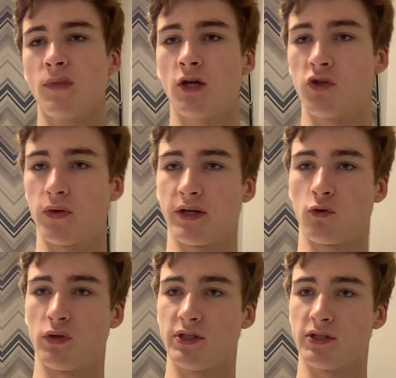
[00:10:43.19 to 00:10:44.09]
so it
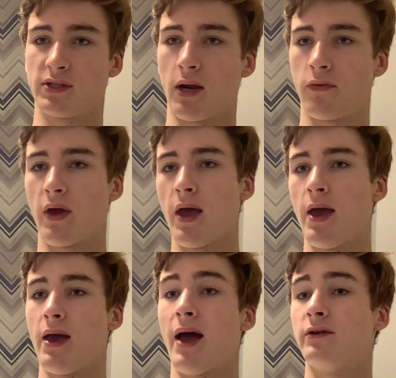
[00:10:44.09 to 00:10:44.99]
increases stealth,
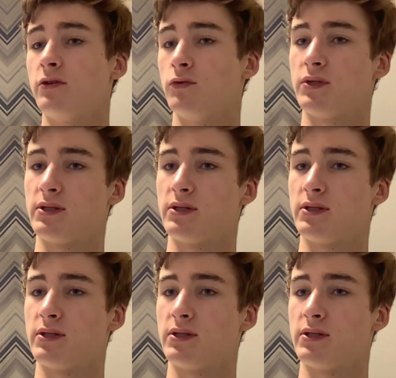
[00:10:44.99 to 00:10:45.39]
and it uses